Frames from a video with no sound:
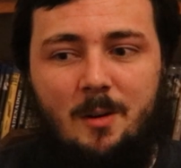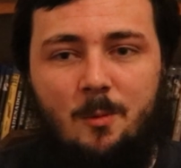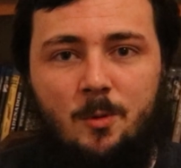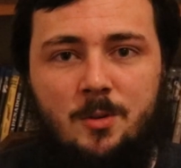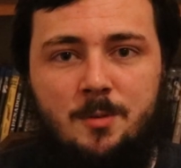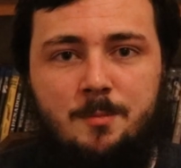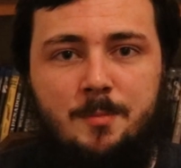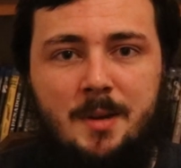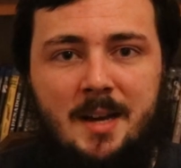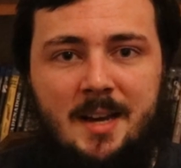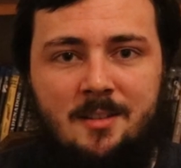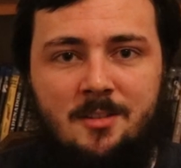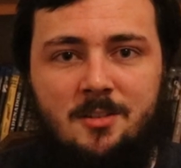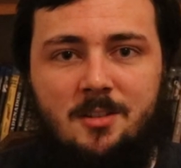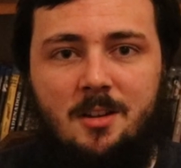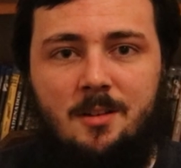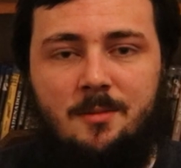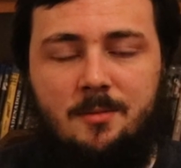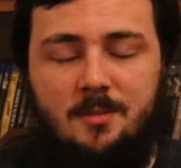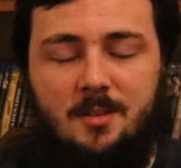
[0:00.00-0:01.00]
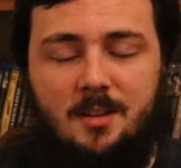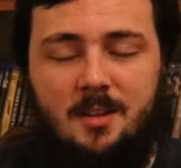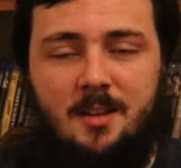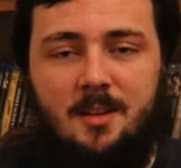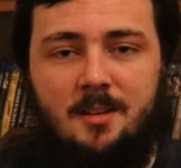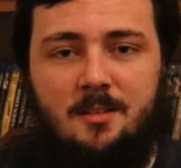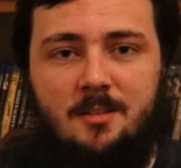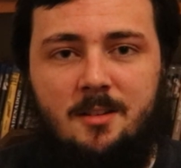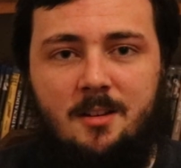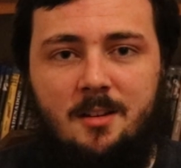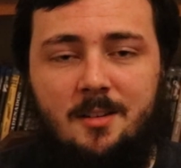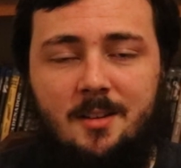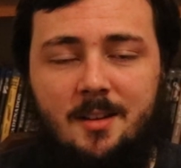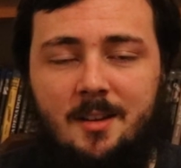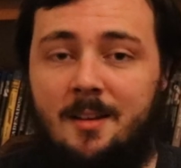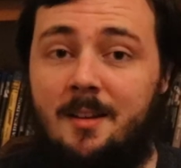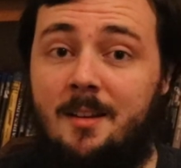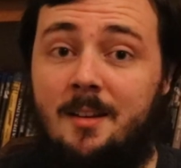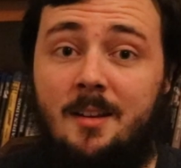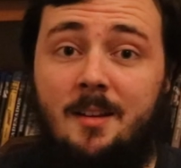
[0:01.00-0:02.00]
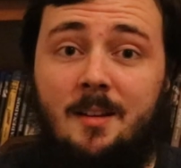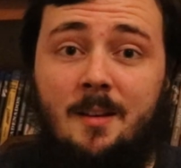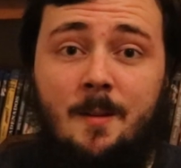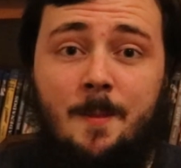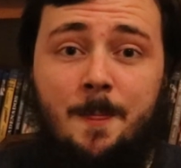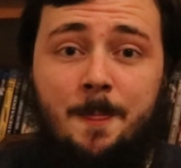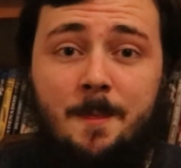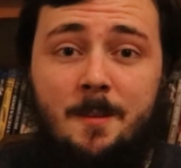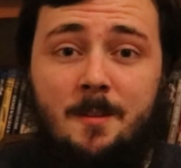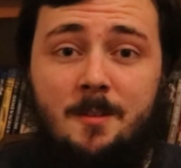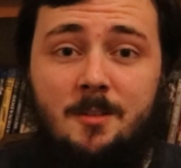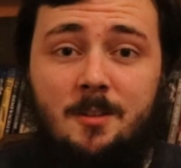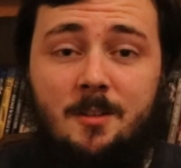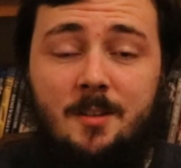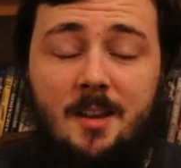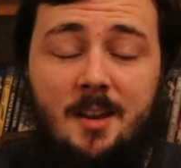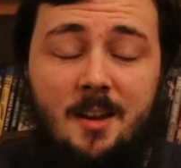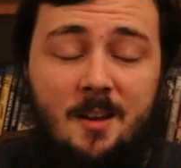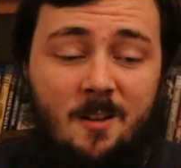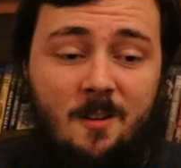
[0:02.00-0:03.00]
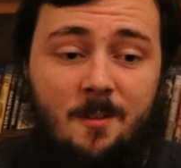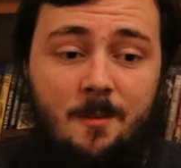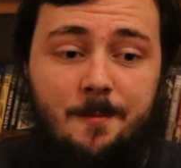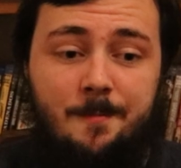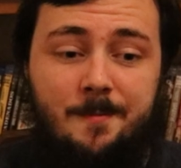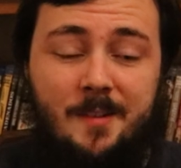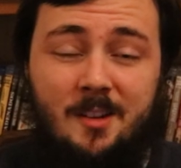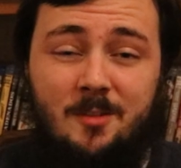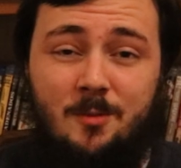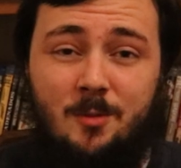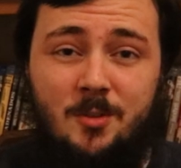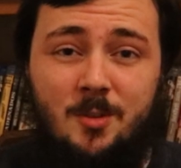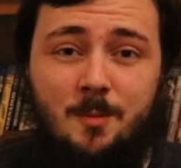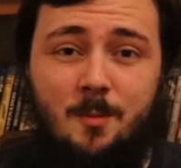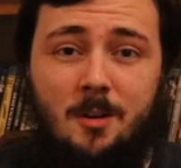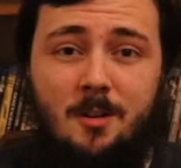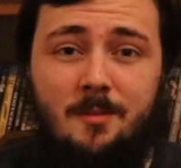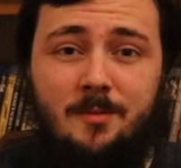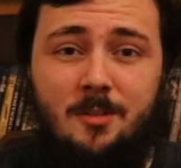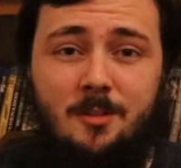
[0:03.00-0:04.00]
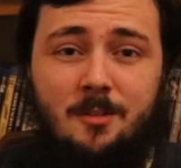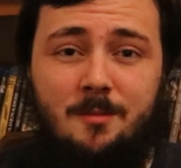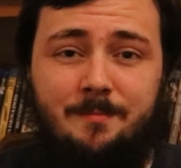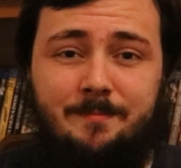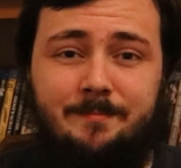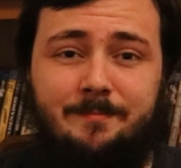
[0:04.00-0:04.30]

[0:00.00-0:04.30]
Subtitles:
was bad stuff. And yeah. So yeah, thanks for watching my review.